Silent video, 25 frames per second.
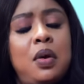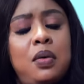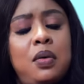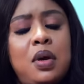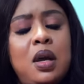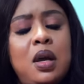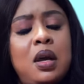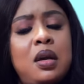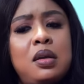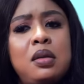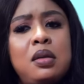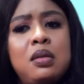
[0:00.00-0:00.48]

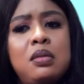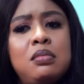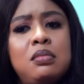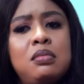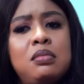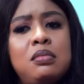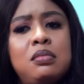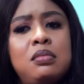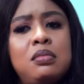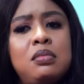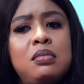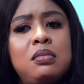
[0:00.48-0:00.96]
Okay.
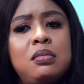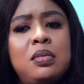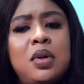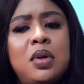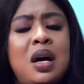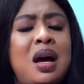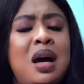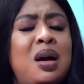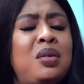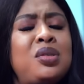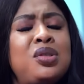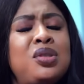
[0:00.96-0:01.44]

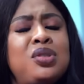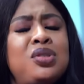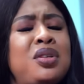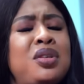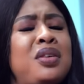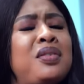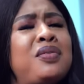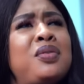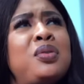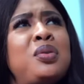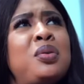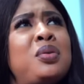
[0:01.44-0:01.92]
But how did you
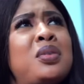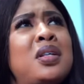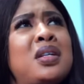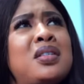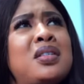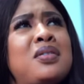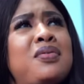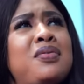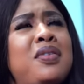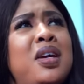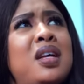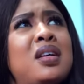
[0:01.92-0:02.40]
even know
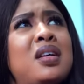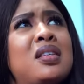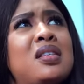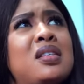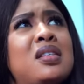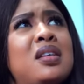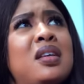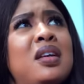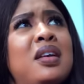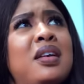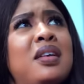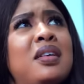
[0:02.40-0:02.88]
there's a
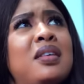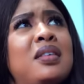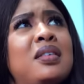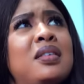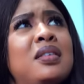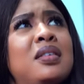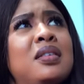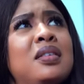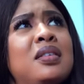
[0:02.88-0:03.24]
vacancy here?